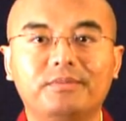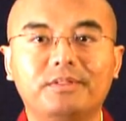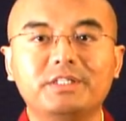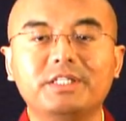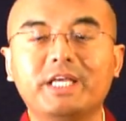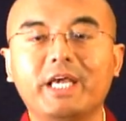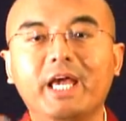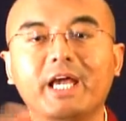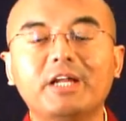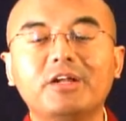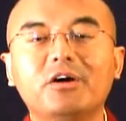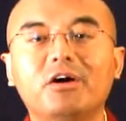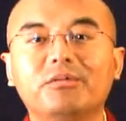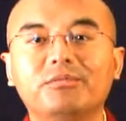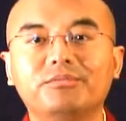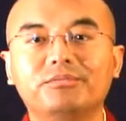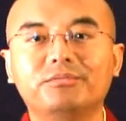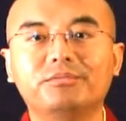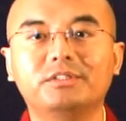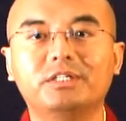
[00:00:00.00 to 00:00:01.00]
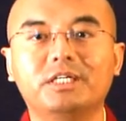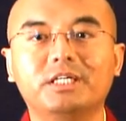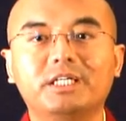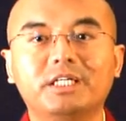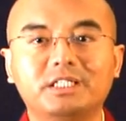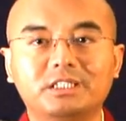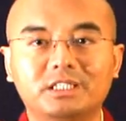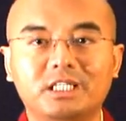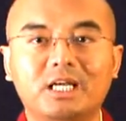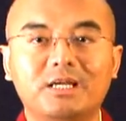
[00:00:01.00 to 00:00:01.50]
the end of
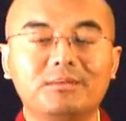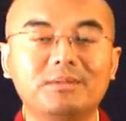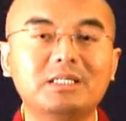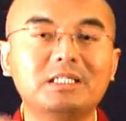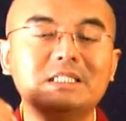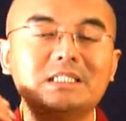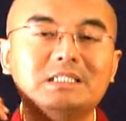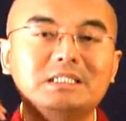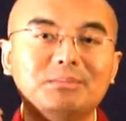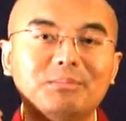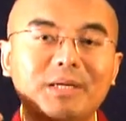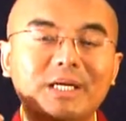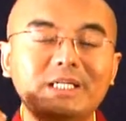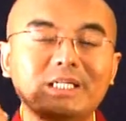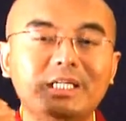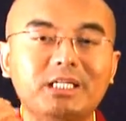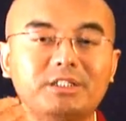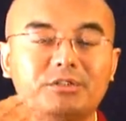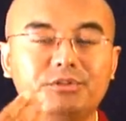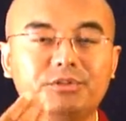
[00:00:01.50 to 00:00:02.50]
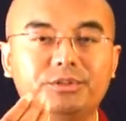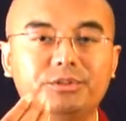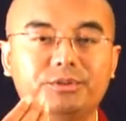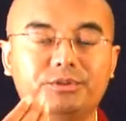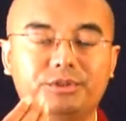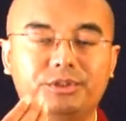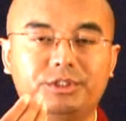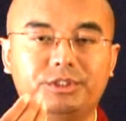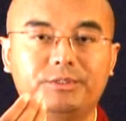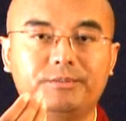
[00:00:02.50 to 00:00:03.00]
his life, spent in
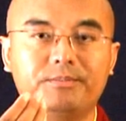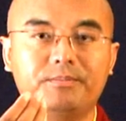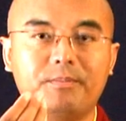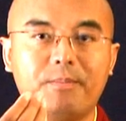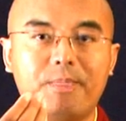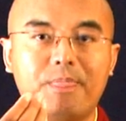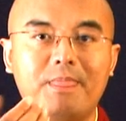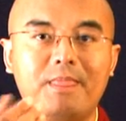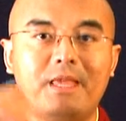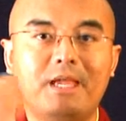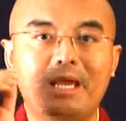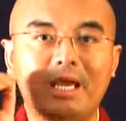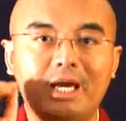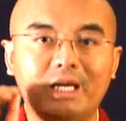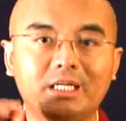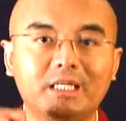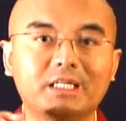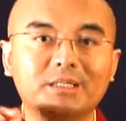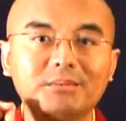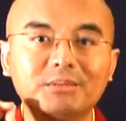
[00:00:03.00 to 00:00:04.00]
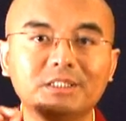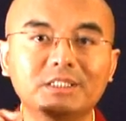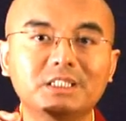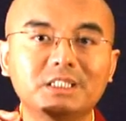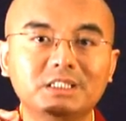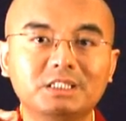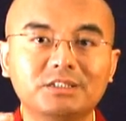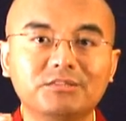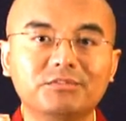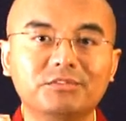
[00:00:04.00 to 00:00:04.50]
retreat and giving
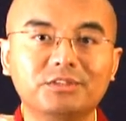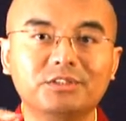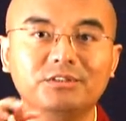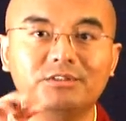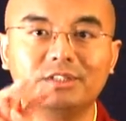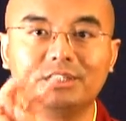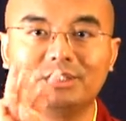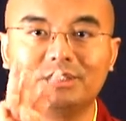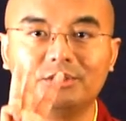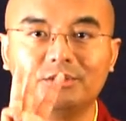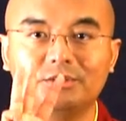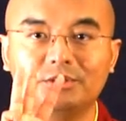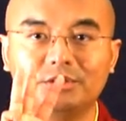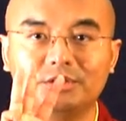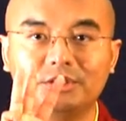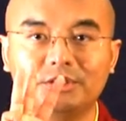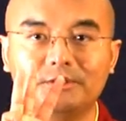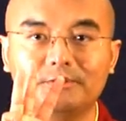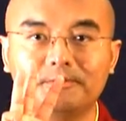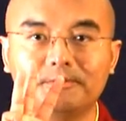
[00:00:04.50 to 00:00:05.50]
teaching for 3-year retreat.